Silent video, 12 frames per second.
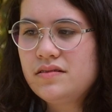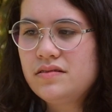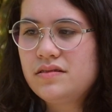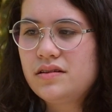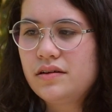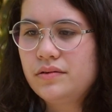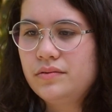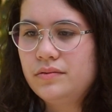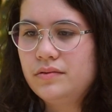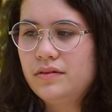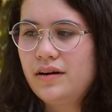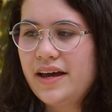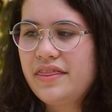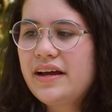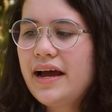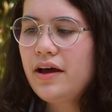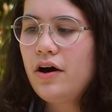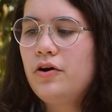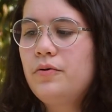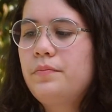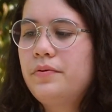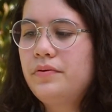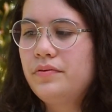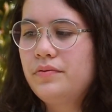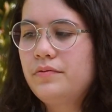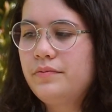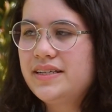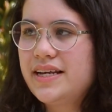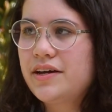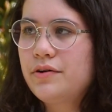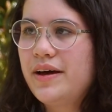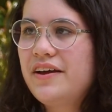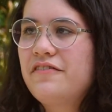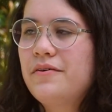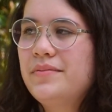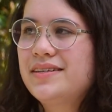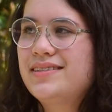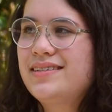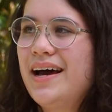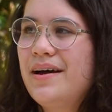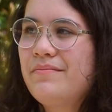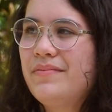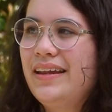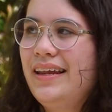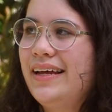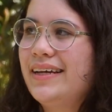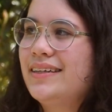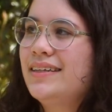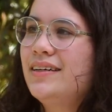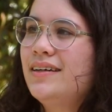So I think I hope we take away from this time that, like,